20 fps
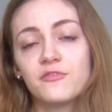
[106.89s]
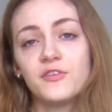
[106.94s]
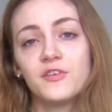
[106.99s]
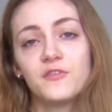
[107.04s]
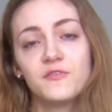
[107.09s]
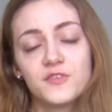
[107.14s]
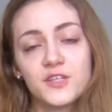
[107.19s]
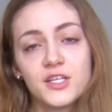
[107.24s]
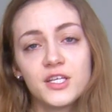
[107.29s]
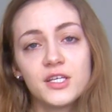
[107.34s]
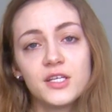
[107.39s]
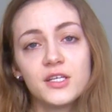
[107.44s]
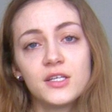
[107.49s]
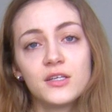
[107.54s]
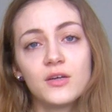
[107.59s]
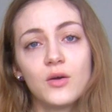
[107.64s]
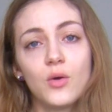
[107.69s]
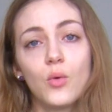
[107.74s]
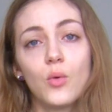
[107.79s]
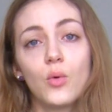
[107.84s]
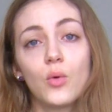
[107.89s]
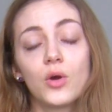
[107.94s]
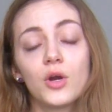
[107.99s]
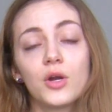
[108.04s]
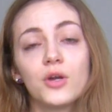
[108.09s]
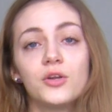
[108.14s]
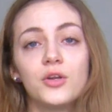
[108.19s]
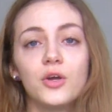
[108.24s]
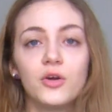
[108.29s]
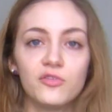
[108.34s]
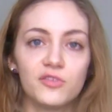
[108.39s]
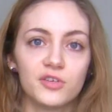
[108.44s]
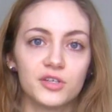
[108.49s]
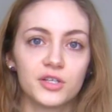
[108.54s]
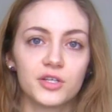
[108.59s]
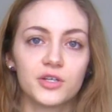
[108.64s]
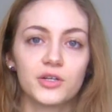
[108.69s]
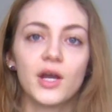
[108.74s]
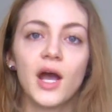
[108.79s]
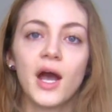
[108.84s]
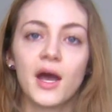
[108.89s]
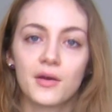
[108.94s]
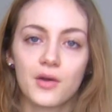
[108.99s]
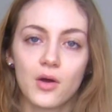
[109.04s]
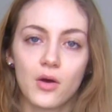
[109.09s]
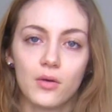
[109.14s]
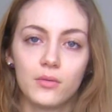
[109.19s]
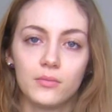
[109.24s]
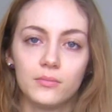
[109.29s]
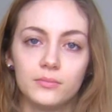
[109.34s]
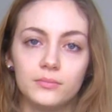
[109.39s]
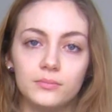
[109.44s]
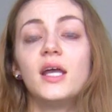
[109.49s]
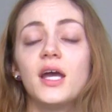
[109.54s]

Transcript: 15, or no vinegar at all.